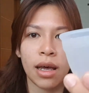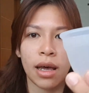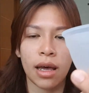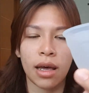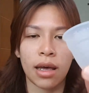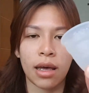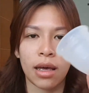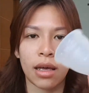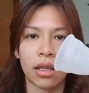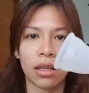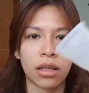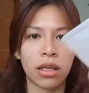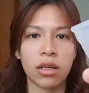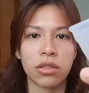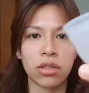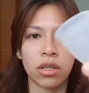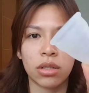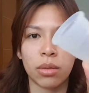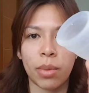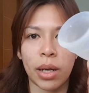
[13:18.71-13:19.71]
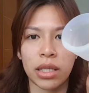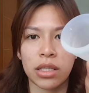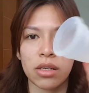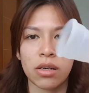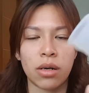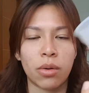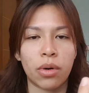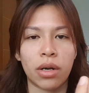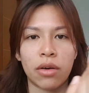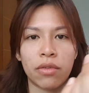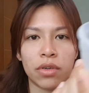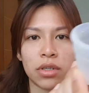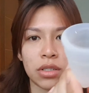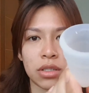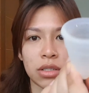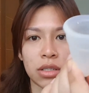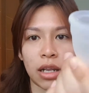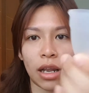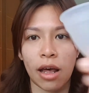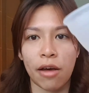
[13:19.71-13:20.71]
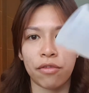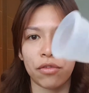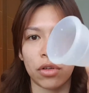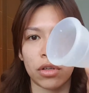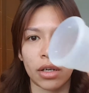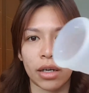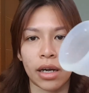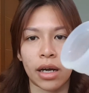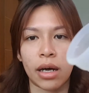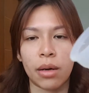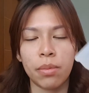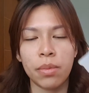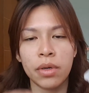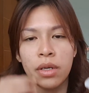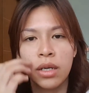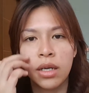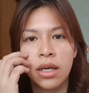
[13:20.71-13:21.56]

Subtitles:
and kills all the bacteria, whatever is left on the cup.